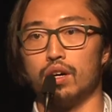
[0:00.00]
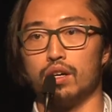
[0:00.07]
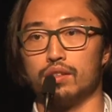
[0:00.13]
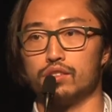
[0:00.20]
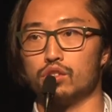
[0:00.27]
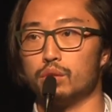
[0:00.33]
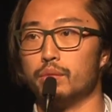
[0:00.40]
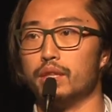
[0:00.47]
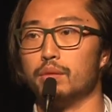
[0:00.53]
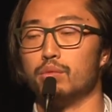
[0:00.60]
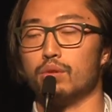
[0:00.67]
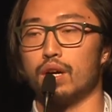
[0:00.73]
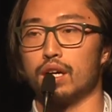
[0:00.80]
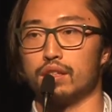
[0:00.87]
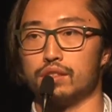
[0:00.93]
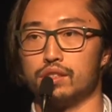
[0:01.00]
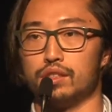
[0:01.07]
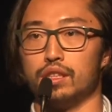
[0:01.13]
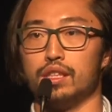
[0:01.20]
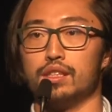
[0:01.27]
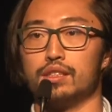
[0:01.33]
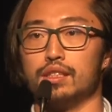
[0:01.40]
so many
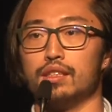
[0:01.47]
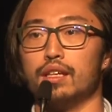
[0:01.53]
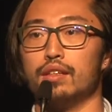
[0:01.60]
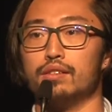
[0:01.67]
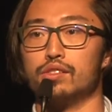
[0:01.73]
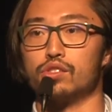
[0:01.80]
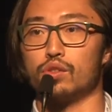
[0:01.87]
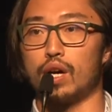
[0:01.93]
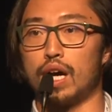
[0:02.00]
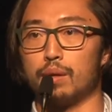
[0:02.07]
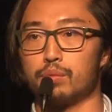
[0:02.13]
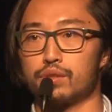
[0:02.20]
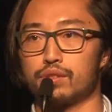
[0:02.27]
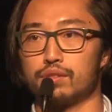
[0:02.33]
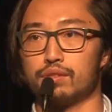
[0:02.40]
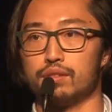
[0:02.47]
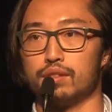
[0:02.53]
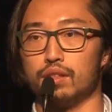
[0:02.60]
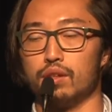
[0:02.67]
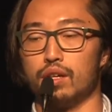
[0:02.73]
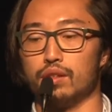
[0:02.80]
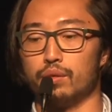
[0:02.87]
bureaucracies and stops
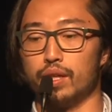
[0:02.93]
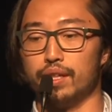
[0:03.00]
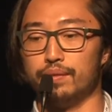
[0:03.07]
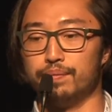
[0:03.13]
along the way.